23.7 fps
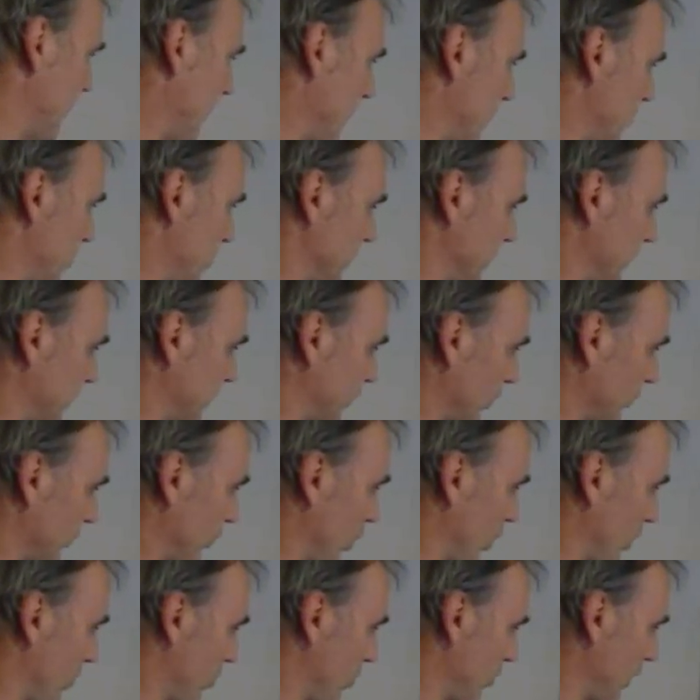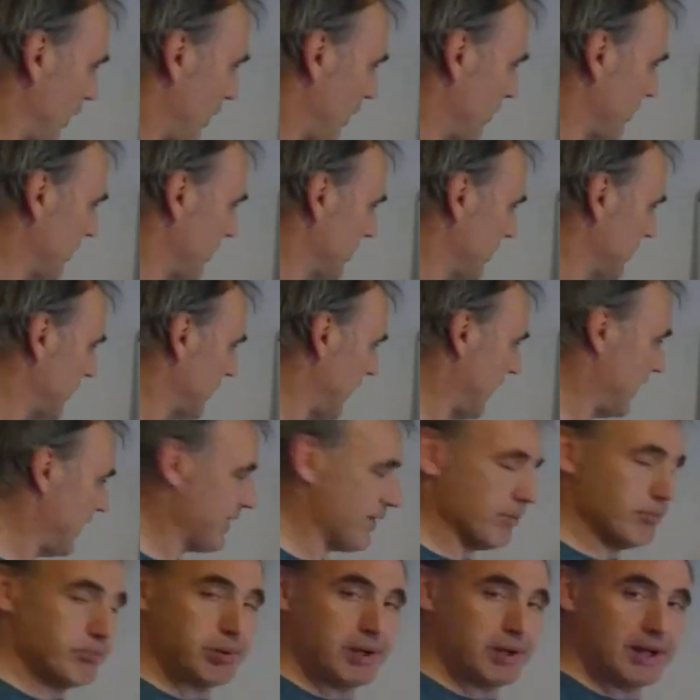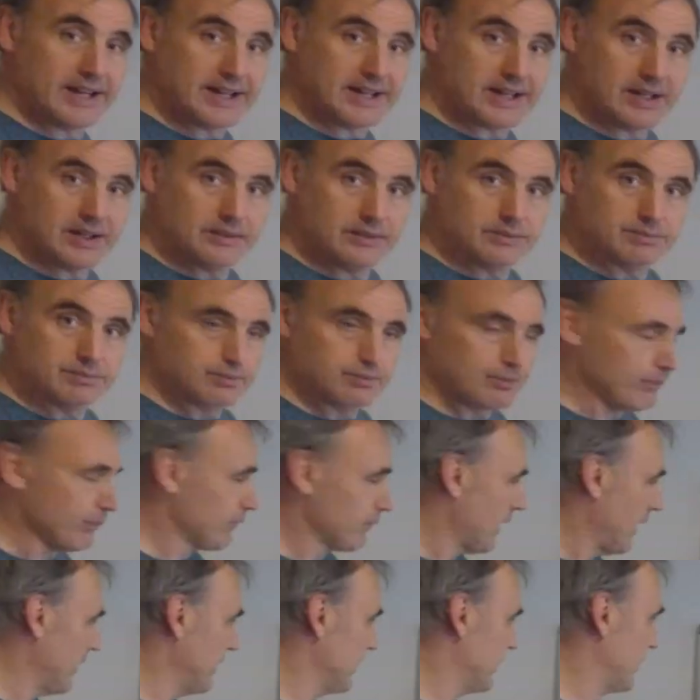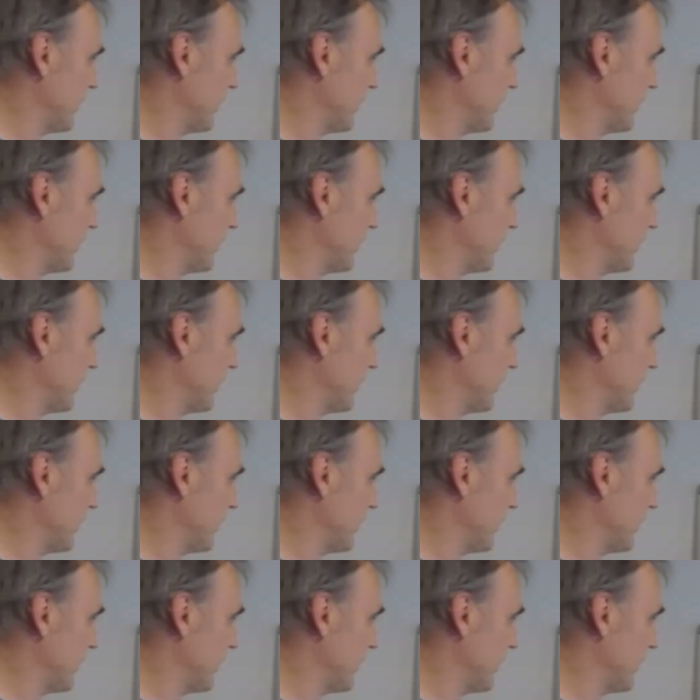variables. It's got two parameters, n and p, and